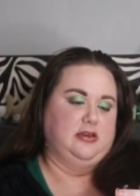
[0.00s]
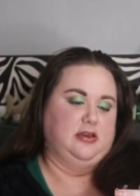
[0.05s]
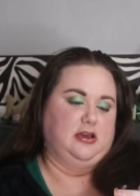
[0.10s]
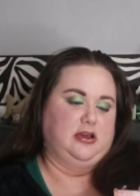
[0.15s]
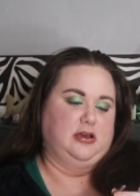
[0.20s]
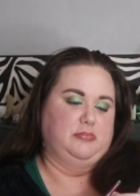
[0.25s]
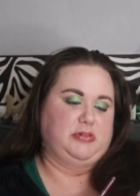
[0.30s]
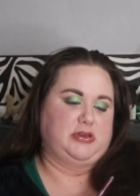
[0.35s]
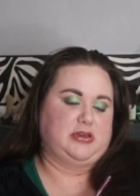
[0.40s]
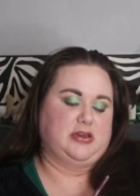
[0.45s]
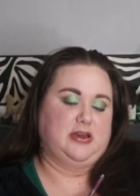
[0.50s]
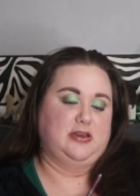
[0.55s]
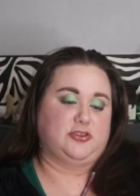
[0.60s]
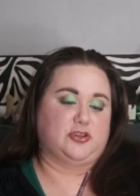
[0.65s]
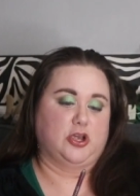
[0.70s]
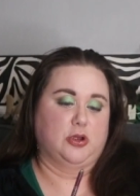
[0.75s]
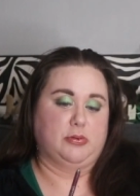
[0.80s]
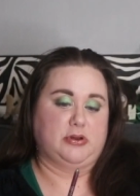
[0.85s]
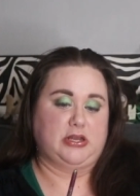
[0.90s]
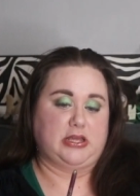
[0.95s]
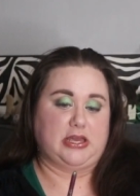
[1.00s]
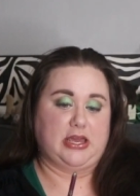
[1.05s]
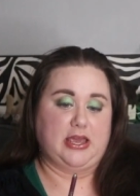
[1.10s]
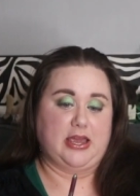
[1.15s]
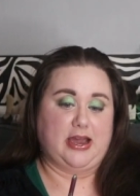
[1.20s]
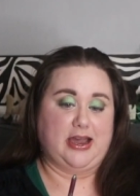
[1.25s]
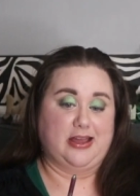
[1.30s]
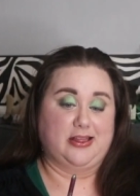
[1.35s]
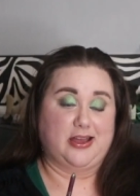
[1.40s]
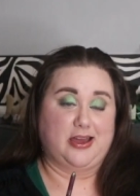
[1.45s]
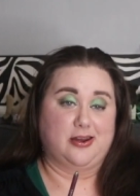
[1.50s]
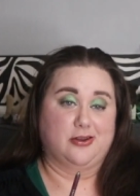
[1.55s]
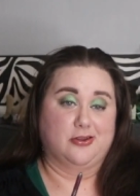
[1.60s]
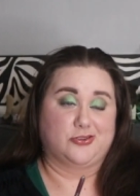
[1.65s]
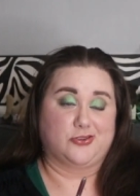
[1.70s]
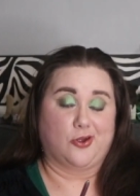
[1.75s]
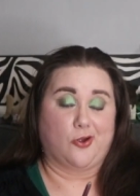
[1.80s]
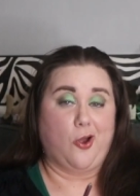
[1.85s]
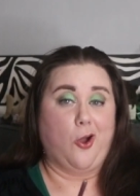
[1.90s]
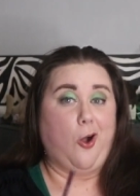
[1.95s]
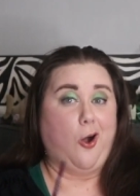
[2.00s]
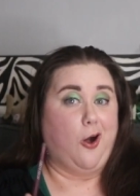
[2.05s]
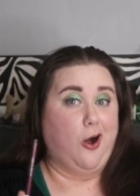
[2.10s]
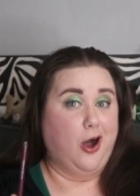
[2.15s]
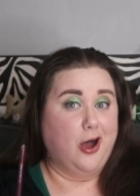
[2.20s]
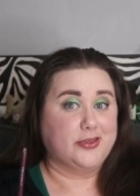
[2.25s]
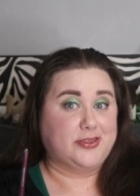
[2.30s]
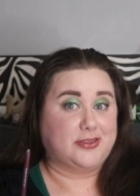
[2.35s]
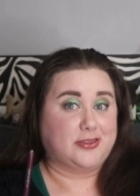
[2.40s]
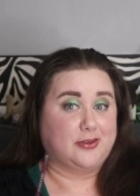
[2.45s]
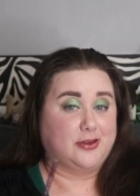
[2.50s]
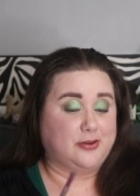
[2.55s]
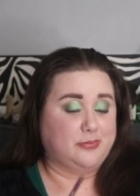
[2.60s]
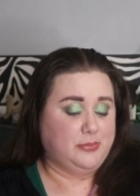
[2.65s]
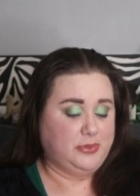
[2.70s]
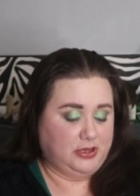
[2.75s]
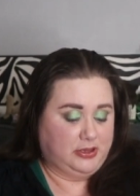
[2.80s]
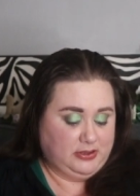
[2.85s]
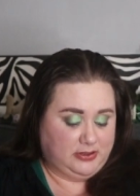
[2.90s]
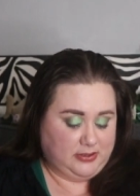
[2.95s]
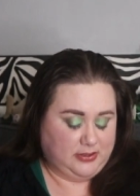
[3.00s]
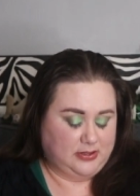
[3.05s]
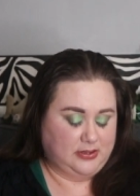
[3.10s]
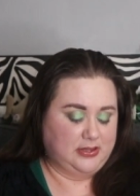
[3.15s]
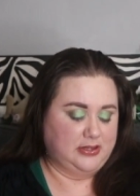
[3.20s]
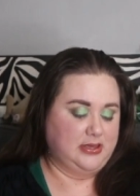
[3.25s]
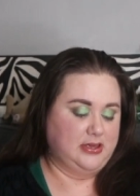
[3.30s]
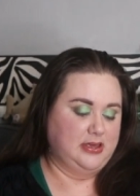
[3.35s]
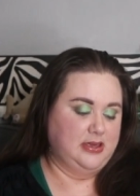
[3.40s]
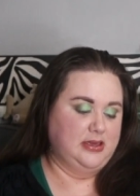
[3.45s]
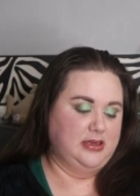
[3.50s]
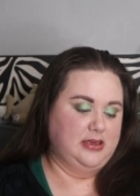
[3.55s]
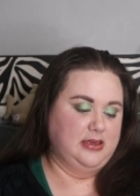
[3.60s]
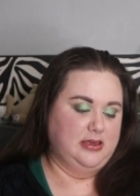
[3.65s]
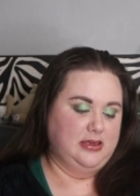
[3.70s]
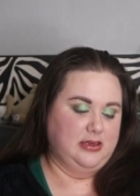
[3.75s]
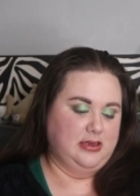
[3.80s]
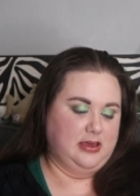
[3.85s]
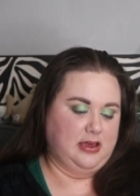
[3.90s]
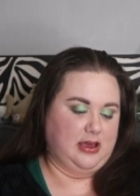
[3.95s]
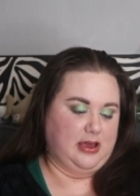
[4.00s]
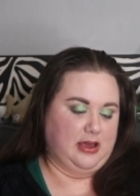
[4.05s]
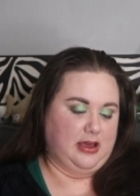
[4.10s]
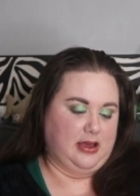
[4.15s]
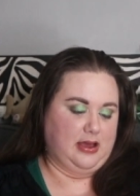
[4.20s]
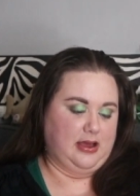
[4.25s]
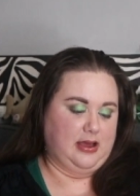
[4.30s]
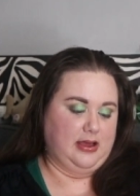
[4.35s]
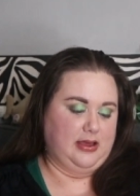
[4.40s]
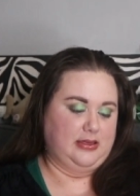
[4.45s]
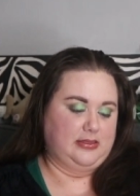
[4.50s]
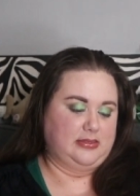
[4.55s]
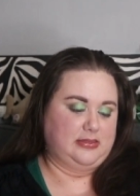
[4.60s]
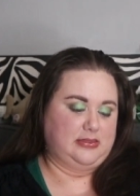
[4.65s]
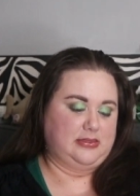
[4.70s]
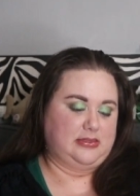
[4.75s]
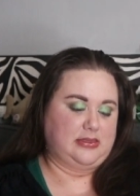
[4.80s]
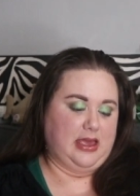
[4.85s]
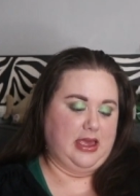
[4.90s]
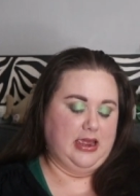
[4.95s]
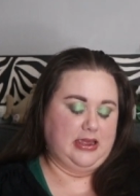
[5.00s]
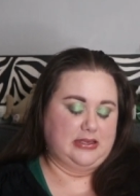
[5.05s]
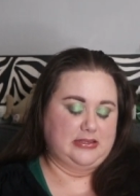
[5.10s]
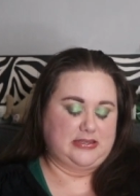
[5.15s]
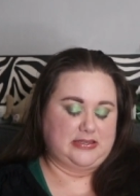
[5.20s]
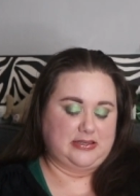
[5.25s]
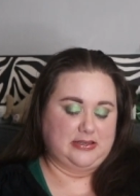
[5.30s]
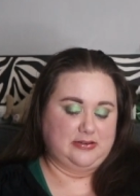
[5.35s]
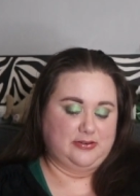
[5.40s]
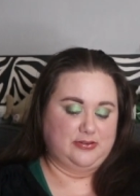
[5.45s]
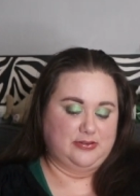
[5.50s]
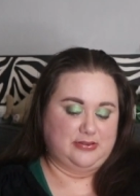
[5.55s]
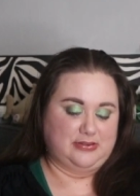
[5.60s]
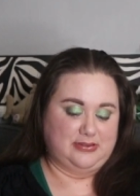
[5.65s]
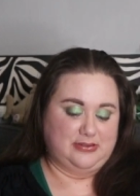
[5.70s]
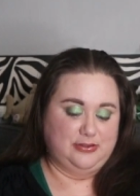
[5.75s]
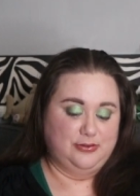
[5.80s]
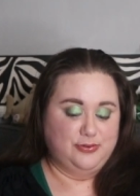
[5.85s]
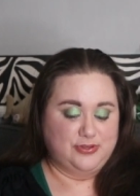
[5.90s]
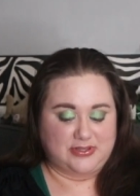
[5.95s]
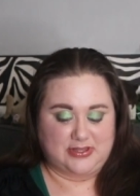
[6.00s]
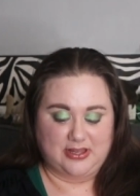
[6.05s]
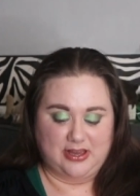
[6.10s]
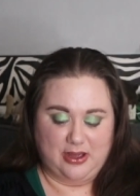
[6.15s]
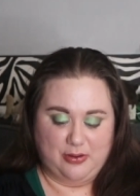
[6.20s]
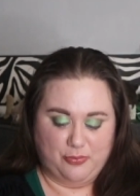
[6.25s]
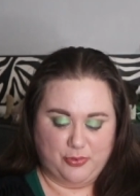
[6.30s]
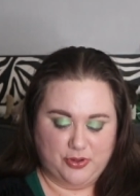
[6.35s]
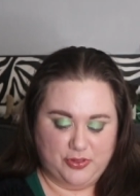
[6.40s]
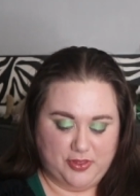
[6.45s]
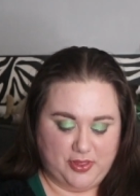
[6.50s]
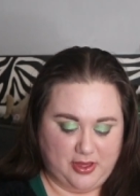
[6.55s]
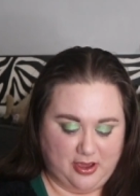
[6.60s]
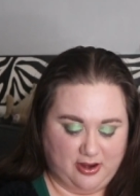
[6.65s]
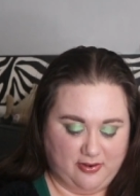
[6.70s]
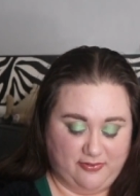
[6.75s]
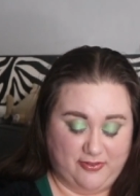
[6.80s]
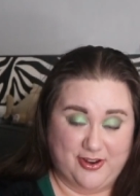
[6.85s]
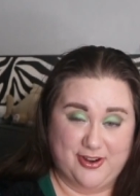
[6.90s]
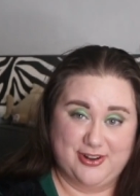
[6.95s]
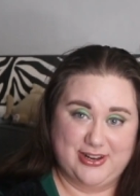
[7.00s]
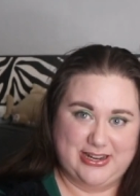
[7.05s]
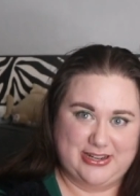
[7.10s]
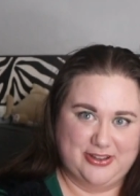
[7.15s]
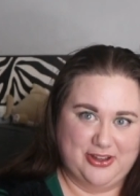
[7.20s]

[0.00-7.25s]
uh, because Urban Decay eyeliners are awesome, uh, I could still use them when they're fairly